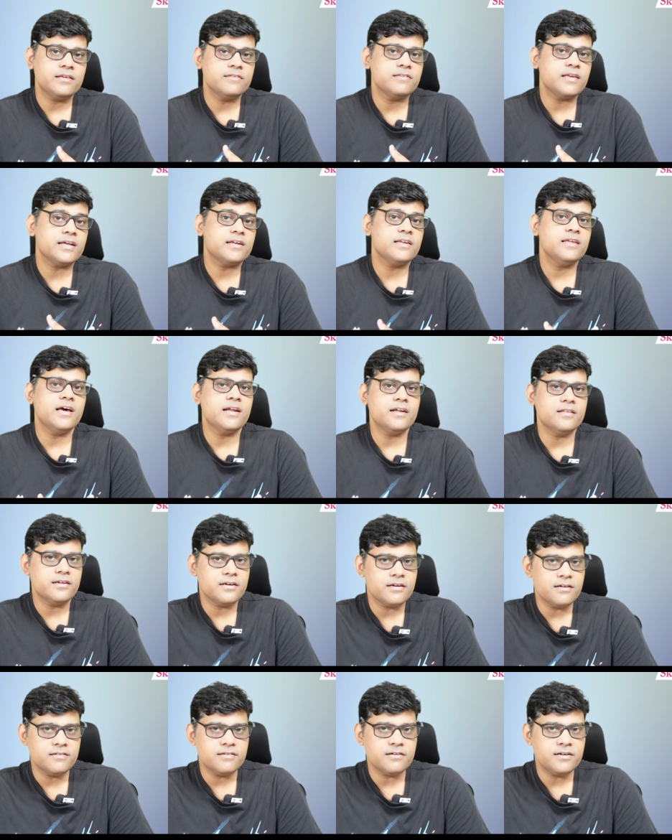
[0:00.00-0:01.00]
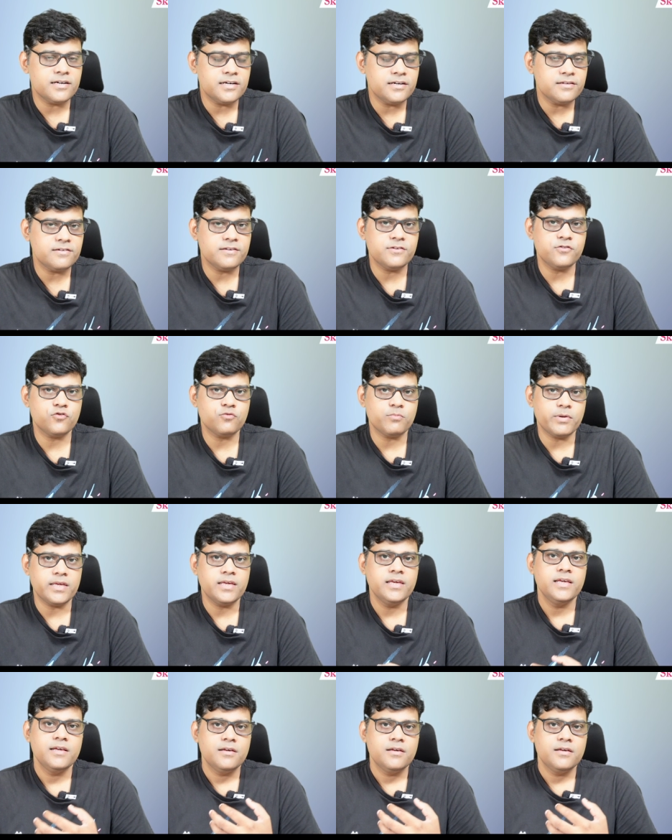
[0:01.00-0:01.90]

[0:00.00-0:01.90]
exactly another consultant's resume